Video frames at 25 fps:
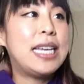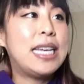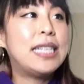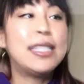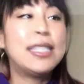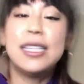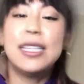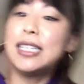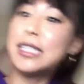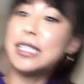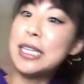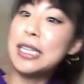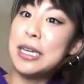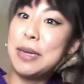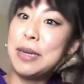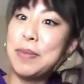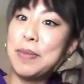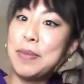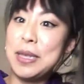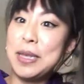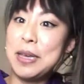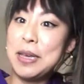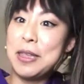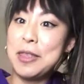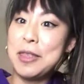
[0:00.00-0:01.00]
is this going to
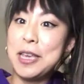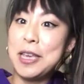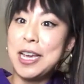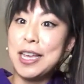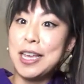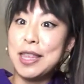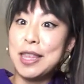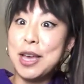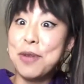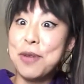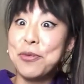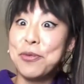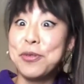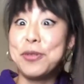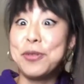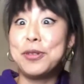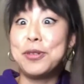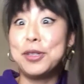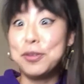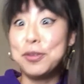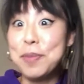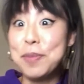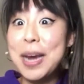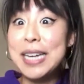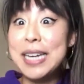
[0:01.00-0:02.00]
be the thing that
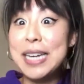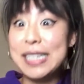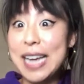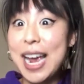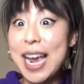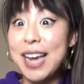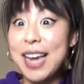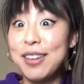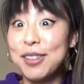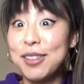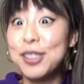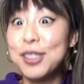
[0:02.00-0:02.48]
ruins my day?